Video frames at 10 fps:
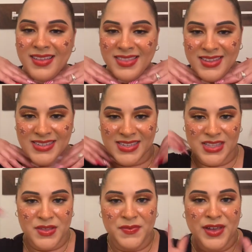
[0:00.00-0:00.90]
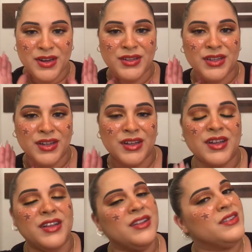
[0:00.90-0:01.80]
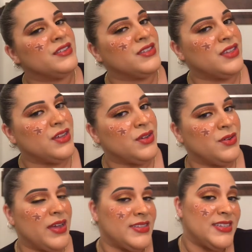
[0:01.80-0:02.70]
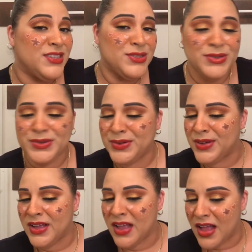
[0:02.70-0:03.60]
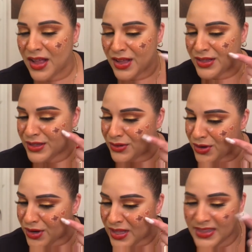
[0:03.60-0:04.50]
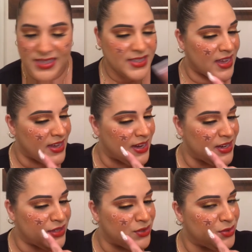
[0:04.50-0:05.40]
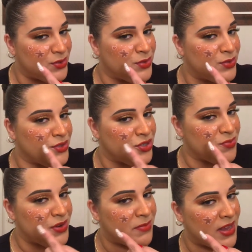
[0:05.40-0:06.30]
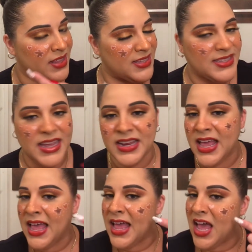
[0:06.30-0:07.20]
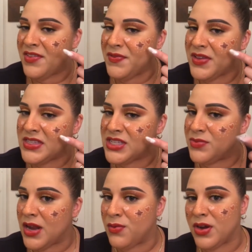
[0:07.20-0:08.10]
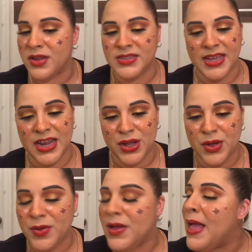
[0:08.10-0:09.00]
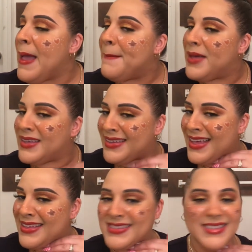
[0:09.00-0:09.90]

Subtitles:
And this is the final look. So I did do a little girl on this side and a little gingerbread man on this side. I have to fix this one at work because I gotta go. But yes,